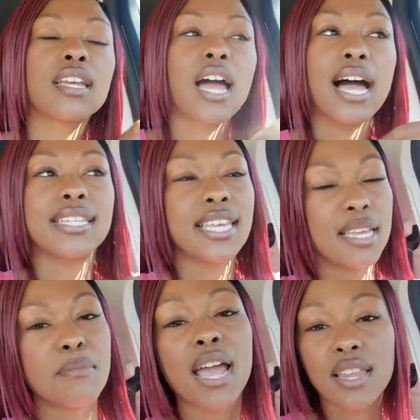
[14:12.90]
I
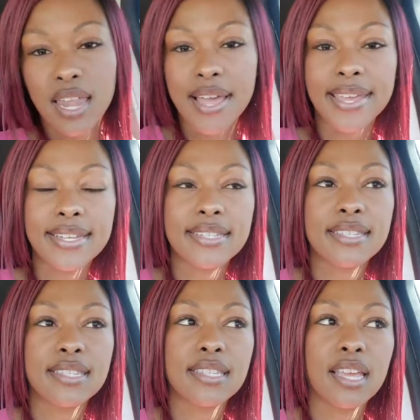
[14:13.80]
take my
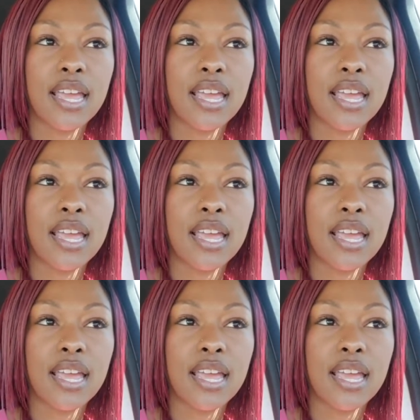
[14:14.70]
clients,